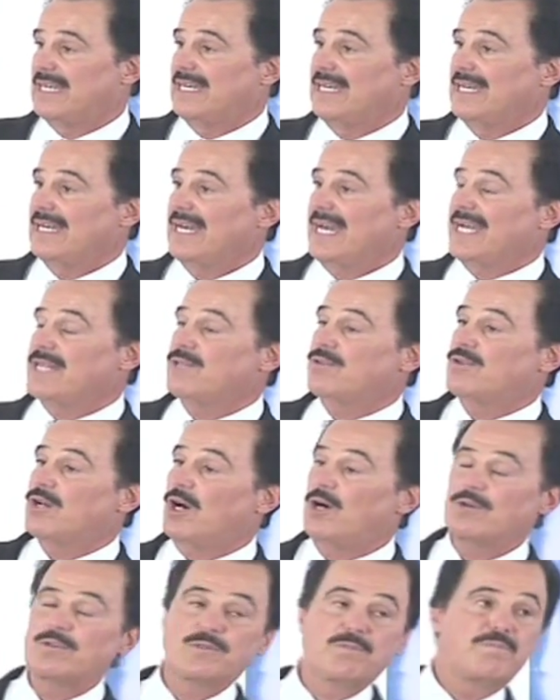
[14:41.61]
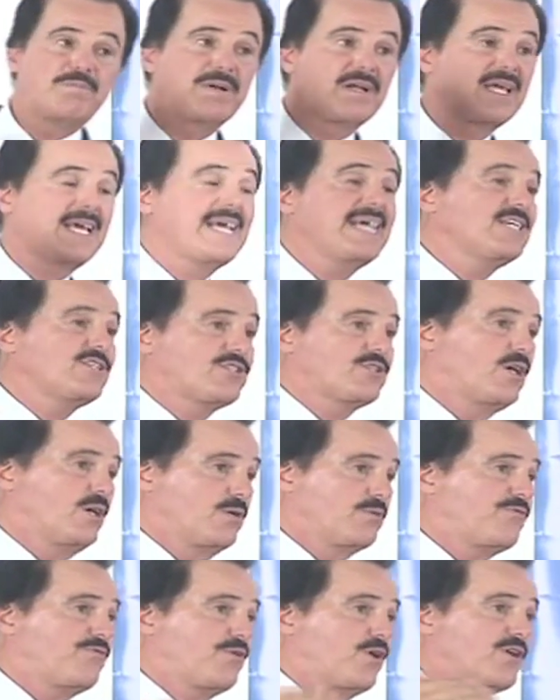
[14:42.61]
And please
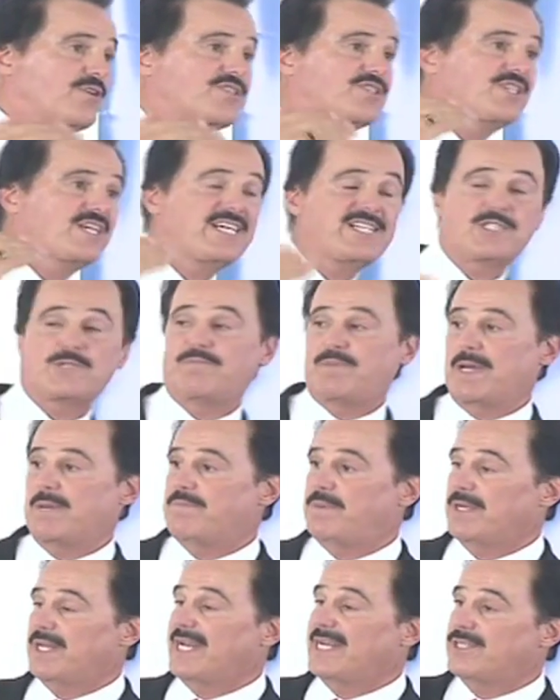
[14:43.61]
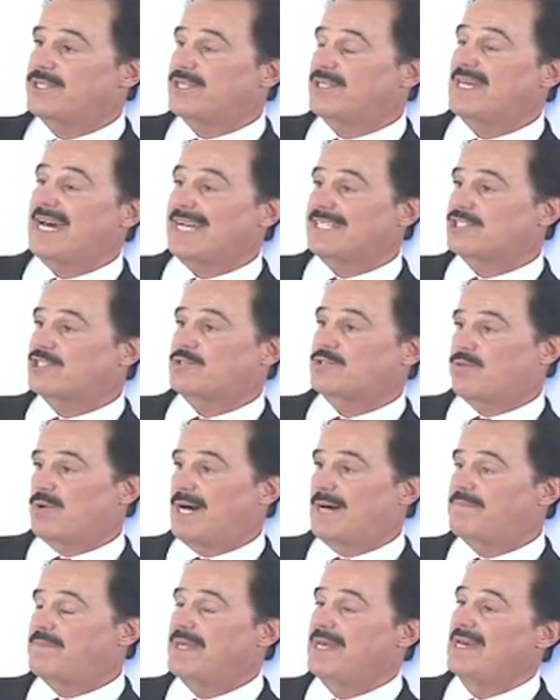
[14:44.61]
don't force these people into that
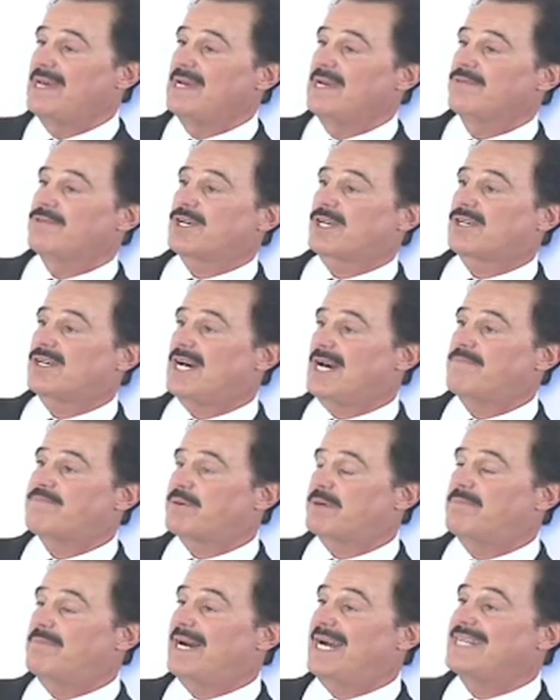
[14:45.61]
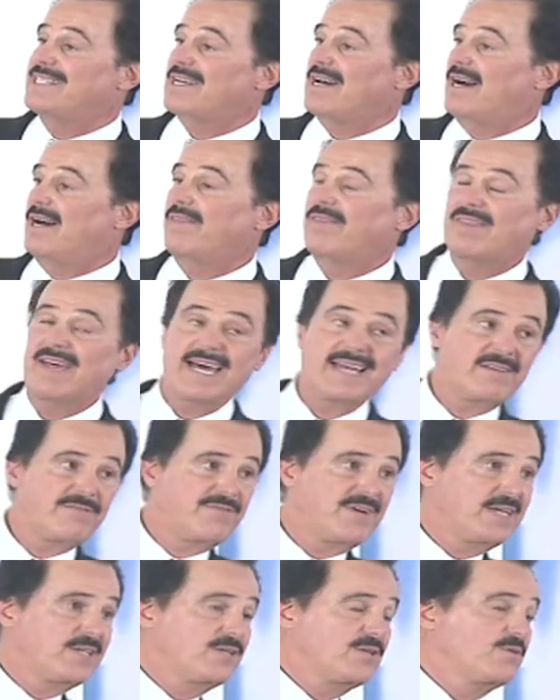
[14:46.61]
swamp to compromise on that
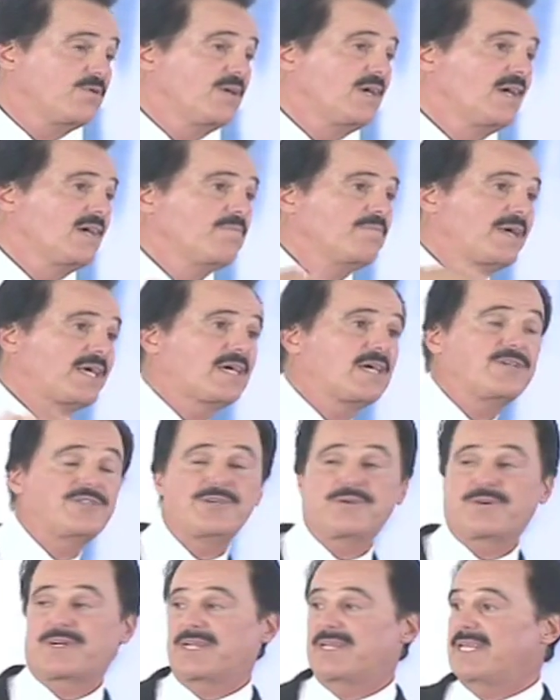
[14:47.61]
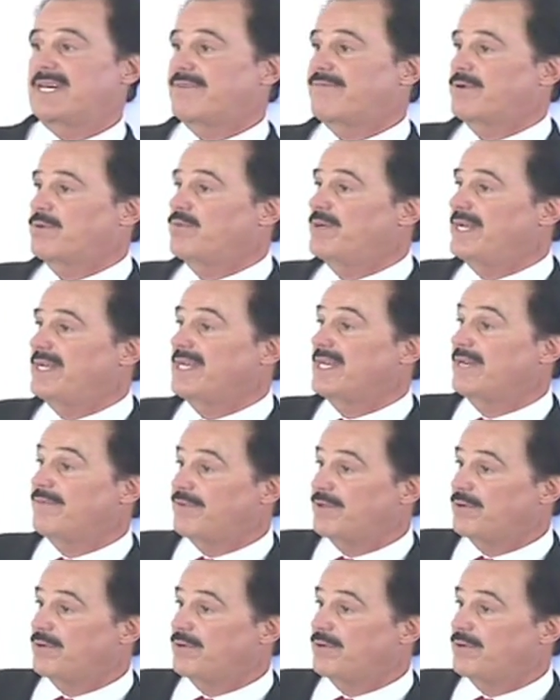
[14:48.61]
venue, because you can never win if you